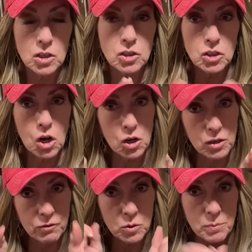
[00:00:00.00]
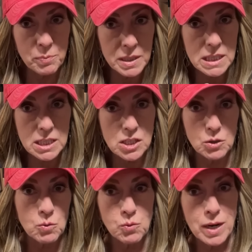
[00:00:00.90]
carnivore biscuits
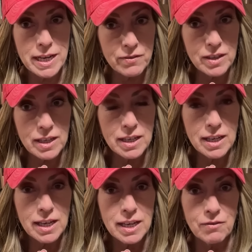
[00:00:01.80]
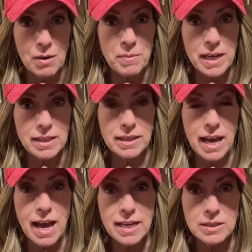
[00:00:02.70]
and gravy. If I make
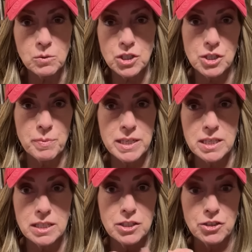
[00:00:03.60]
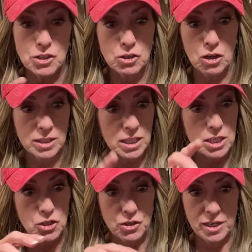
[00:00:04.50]
that, which is basically just
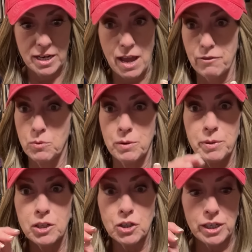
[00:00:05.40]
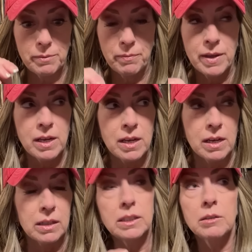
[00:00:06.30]
sausage and heavy whipping cream,
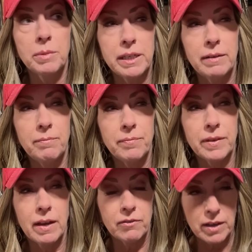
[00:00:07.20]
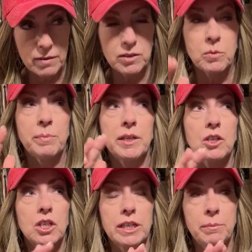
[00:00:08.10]
a little bit of heavy whipping
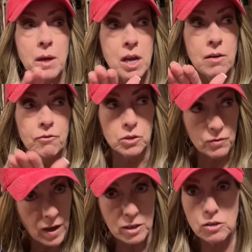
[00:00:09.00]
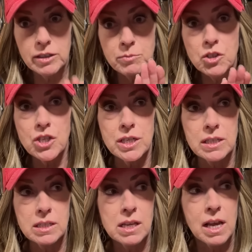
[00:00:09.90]
cream, full fat cream
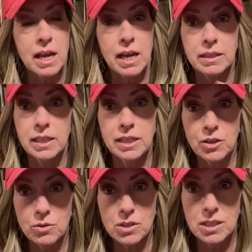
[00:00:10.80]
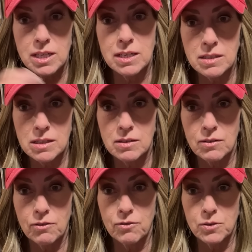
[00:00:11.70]
cheese, and then I use these
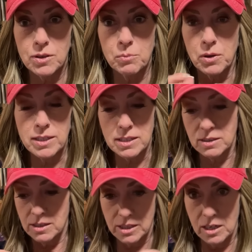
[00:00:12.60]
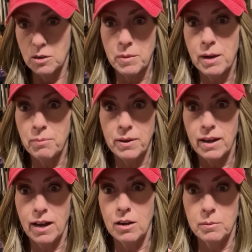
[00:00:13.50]
for the breads. I just tear them up.
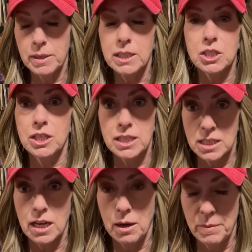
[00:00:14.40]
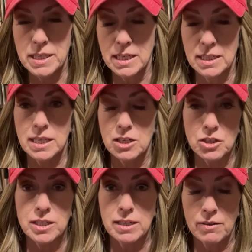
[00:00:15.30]
Oh my gosh, it's amazing. It's
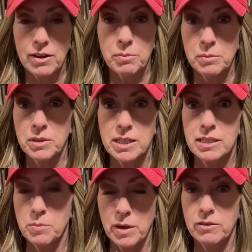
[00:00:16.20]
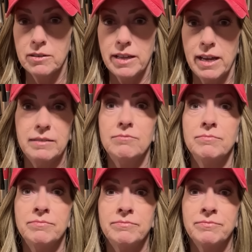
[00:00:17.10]
actually, I've had people say it's better than
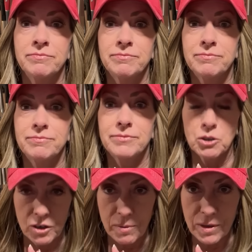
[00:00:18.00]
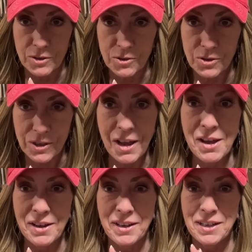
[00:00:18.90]
their grandmothers.
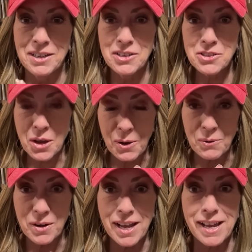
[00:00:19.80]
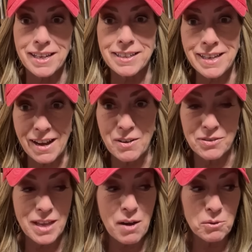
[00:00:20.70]
So yeah,
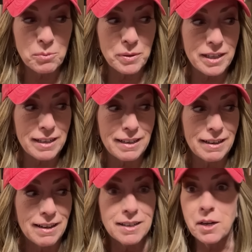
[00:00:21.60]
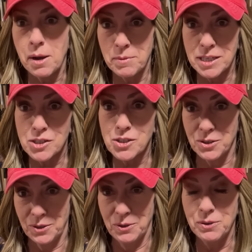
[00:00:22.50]
that will be coming
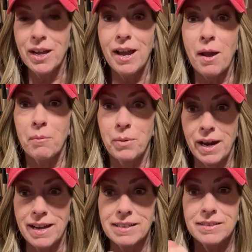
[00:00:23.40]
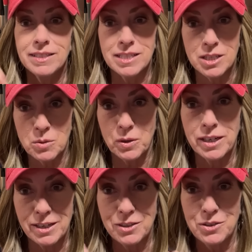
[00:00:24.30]
soon, but this is what
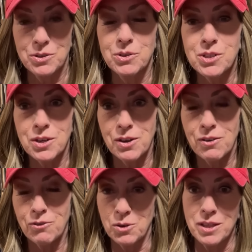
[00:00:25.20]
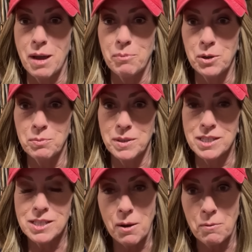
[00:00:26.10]
I use for that purpose.
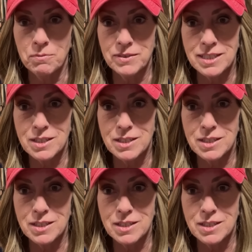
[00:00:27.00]
So let's